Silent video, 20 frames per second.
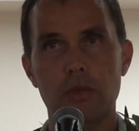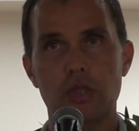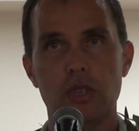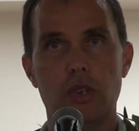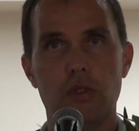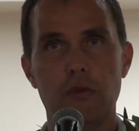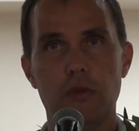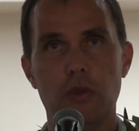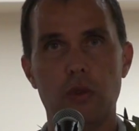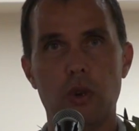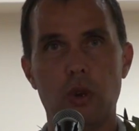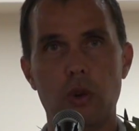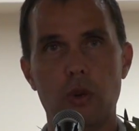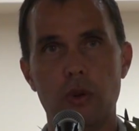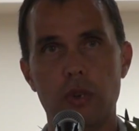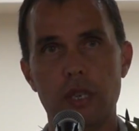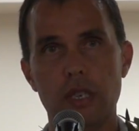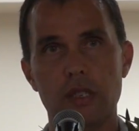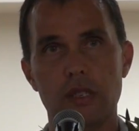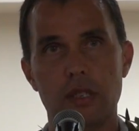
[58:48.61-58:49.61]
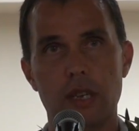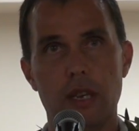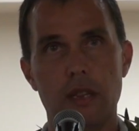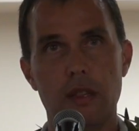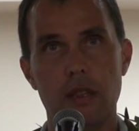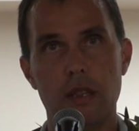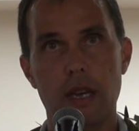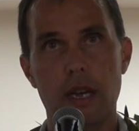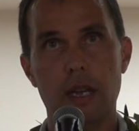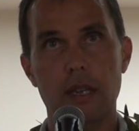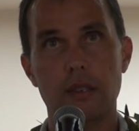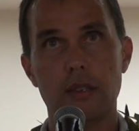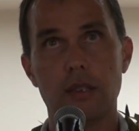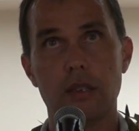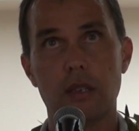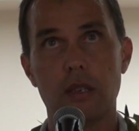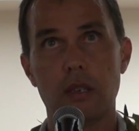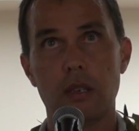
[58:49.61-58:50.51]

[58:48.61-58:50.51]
Michel Foucault, he said that